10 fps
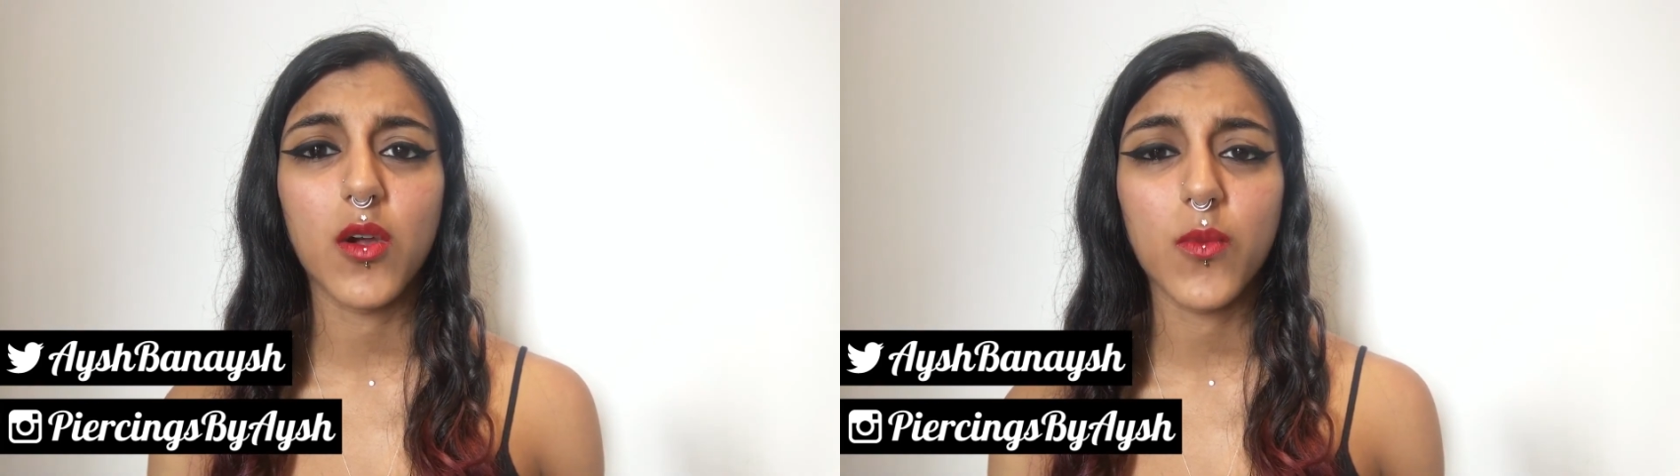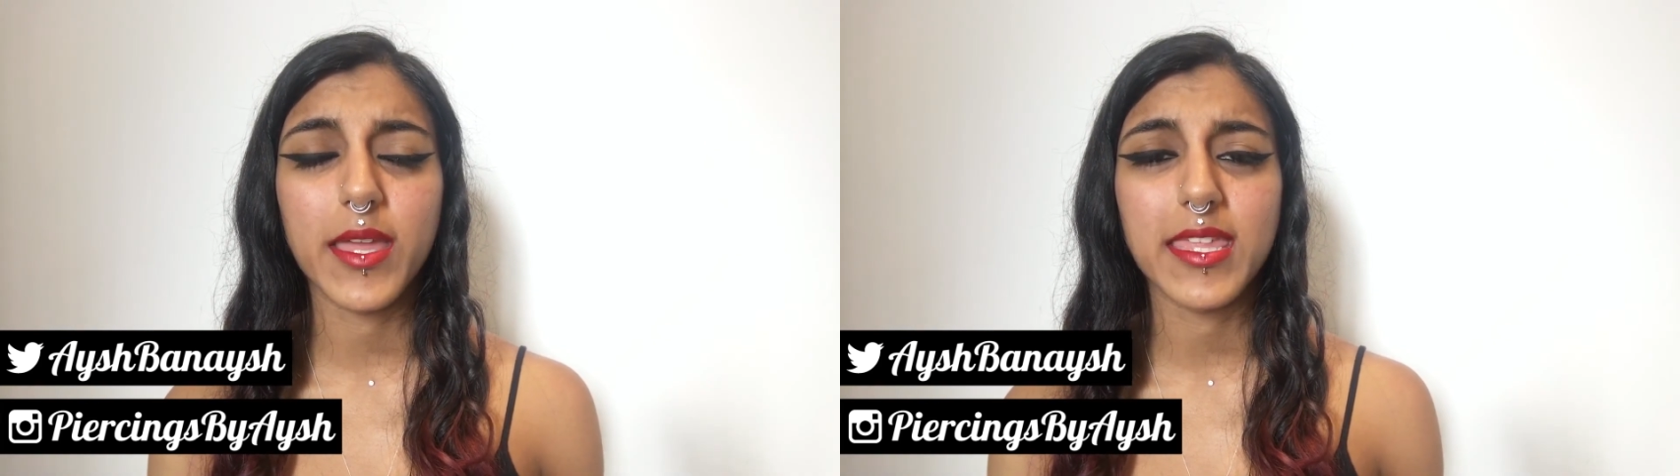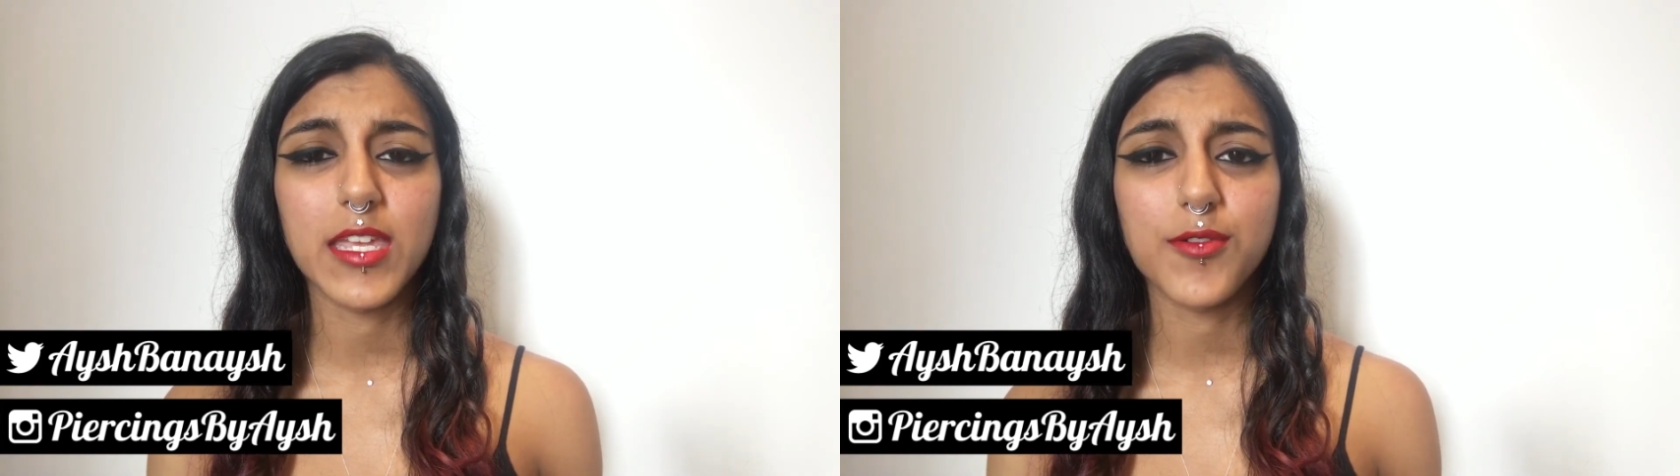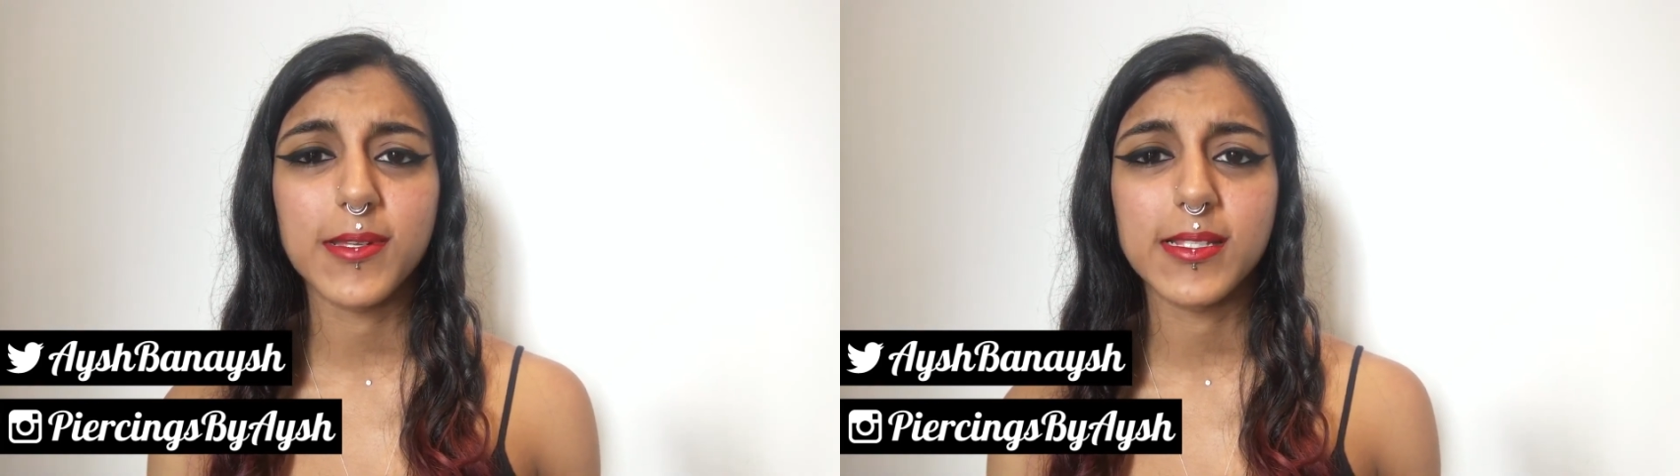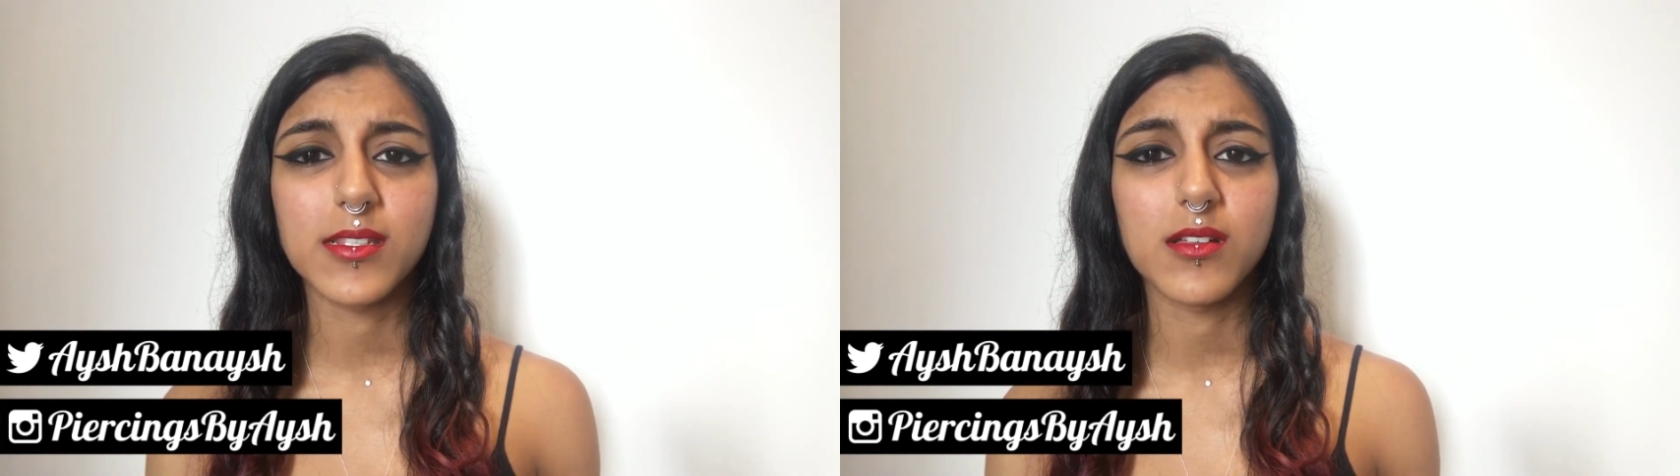lot where the
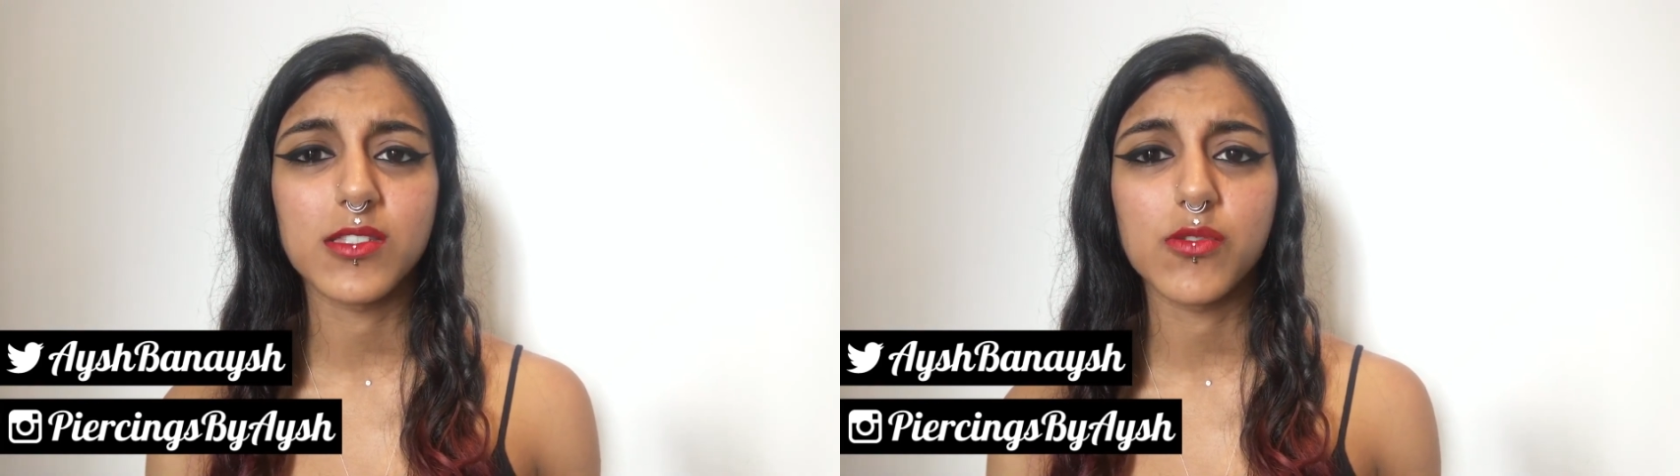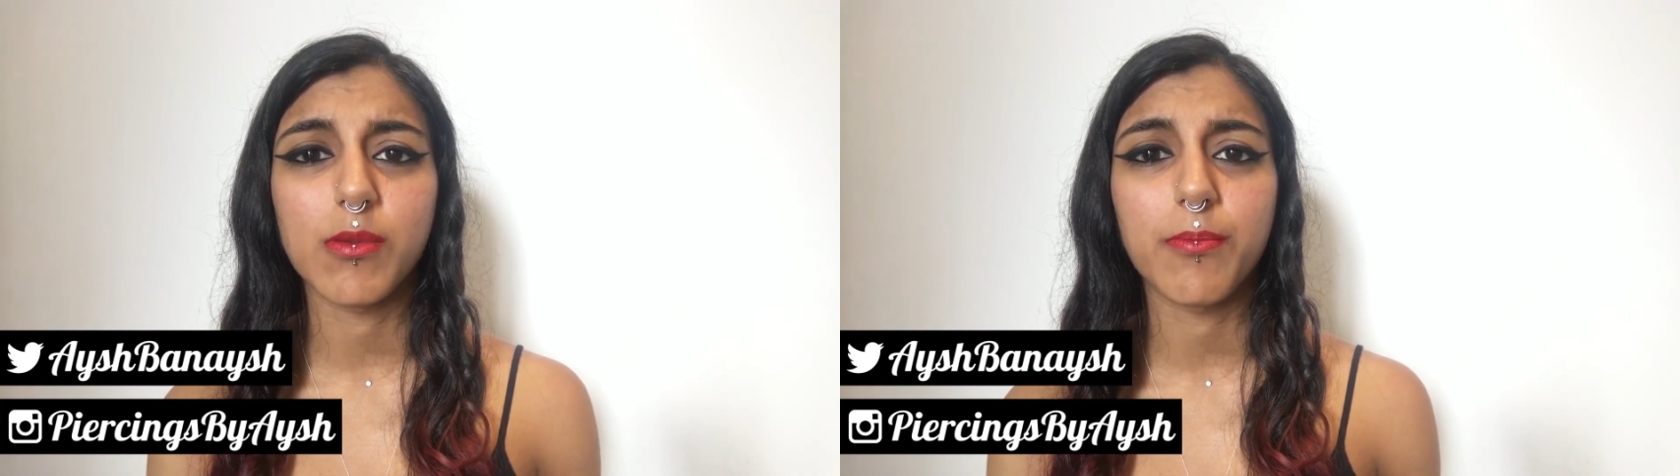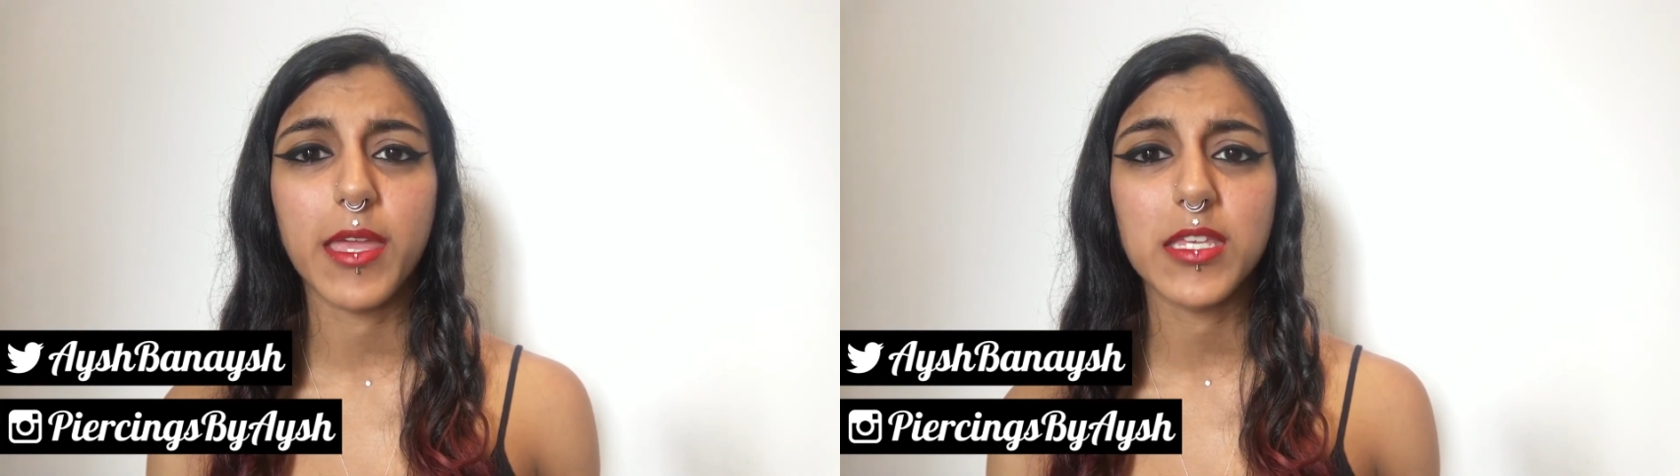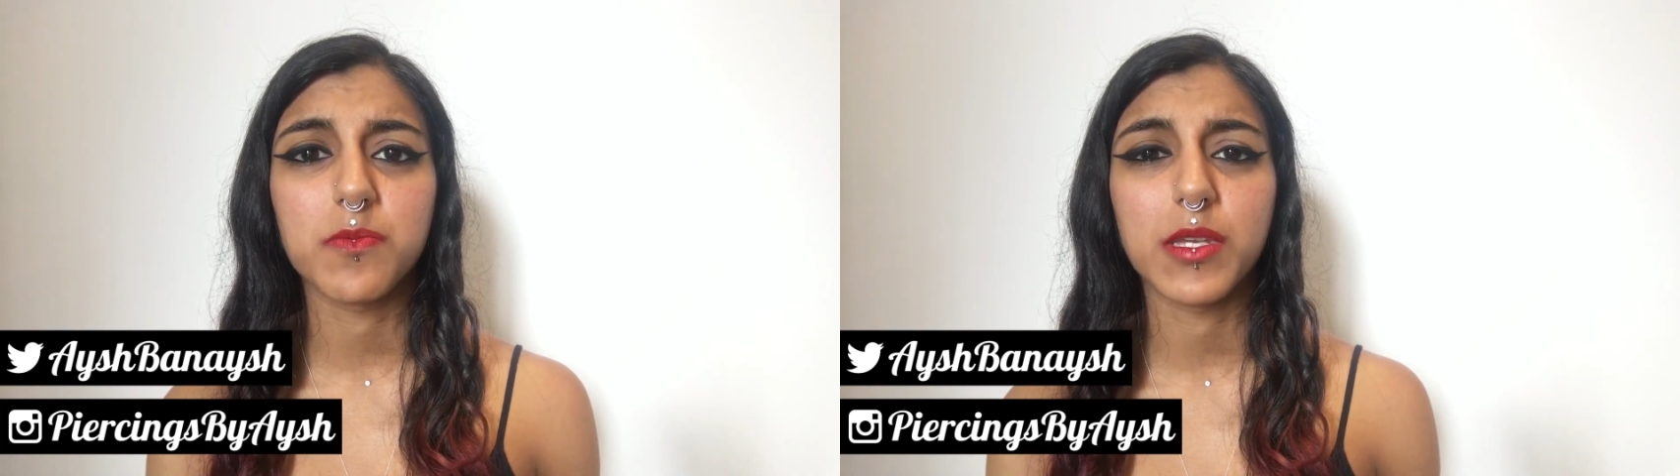earring starts to embed